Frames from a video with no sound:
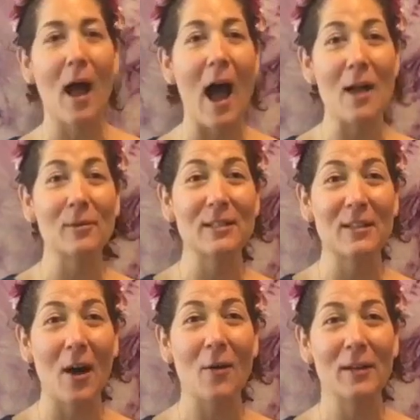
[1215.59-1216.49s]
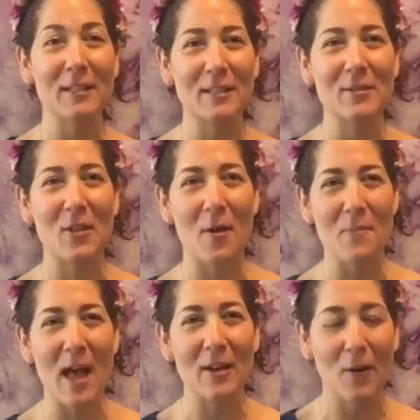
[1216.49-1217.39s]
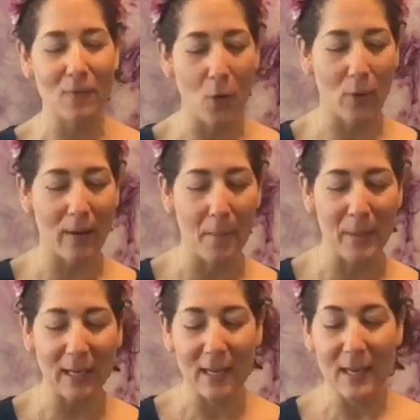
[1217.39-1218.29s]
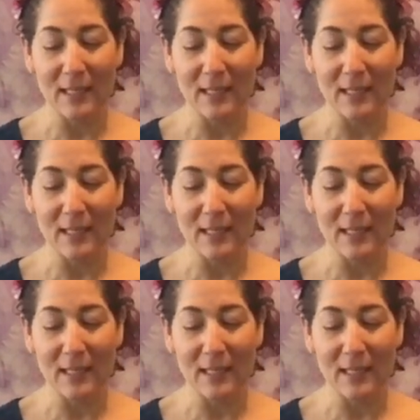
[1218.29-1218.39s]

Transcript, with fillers: I was going to the meadow for a picnic